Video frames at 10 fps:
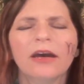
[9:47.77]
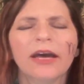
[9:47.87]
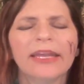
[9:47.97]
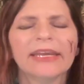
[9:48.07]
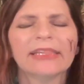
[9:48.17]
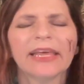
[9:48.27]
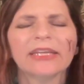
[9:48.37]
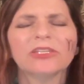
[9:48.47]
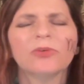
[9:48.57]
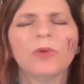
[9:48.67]
And I'd
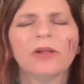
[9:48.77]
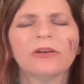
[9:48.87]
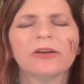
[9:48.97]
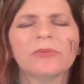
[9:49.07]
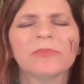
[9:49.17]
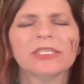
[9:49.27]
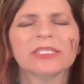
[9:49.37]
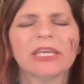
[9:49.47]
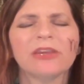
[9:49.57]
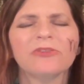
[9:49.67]
like to welcome the
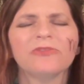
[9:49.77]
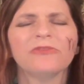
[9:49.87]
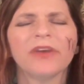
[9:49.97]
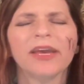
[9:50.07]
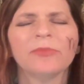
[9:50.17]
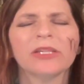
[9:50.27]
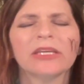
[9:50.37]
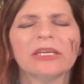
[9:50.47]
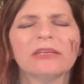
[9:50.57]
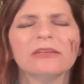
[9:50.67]
sacred
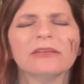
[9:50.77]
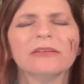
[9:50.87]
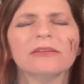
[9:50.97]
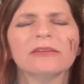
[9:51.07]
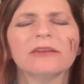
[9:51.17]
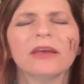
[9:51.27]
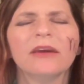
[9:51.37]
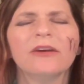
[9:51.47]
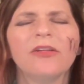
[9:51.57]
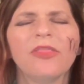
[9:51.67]
family,
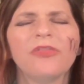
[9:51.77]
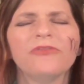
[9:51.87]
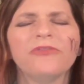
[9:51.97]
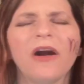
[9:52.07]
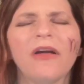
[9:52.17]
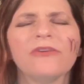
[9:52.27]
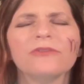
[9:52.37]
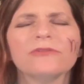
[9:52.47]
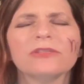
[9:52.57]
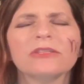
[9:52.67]
the
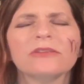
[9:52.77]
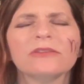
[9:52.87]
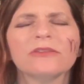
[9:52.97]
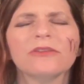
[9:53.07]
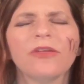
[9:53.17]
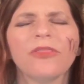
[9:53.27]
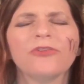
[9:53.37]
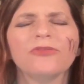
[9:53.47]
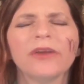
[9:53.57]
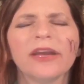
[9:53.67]
fathers, the
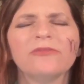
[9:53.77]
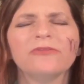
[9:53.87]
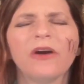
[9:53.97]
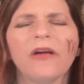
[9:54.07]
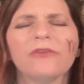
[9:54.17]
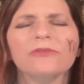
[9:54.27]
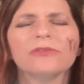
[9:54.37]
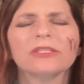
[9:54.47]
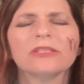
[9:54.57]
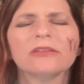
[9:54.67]

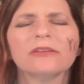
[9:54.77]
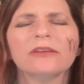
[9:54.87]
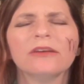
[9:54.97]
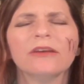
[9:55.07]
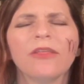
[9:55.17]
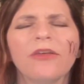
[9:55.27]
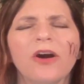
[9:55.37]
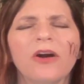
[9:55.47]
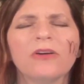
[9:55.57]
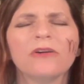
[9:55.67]
grandfathers, the
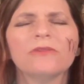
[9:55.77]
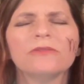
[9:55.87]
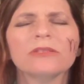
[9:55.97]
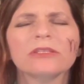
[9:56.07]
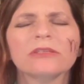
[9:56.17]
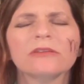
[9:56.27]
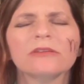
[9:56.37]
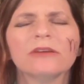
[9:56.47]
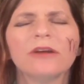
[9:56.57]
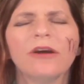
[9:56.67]
uncles,
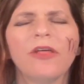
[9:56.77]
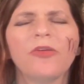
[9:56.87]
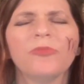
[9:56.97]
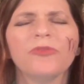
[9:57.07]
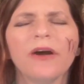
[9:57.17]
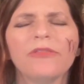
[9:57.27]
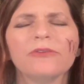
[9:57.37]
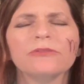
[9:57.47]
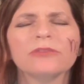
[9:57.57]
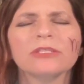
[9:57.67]
the
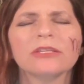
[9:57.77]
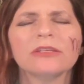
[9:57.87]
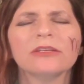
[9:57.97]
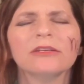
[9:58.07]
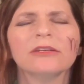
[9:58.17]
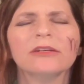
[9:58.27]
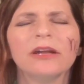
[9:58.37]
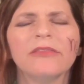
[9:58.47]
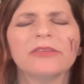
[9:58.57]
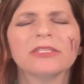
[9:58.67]
brothers,
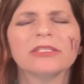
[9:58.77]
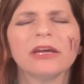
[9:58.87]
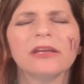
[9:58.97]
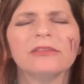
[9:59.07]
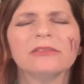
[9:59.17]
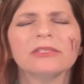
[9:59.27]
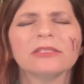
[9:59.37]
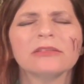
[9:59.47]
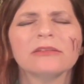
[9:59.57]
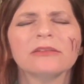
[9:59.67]
and the
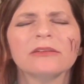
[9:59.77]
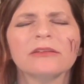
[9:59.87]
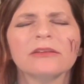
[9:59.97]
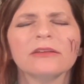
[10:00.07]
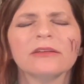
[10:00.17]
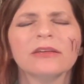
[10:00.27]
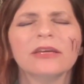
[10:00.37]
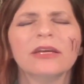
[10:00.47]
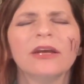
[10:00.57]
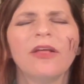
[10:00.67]
sons.
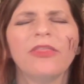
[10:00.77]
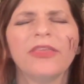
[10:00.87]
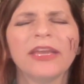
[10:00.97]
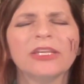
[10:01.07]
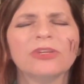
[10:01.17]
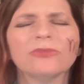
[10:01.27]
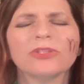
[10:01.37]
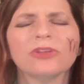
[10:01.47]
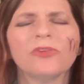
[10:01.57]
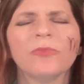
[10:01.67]
Thank you
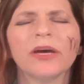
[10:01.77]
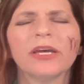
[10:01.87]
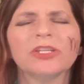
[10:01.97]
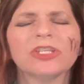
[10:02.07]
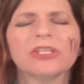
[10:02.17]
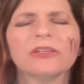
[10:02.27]
so much.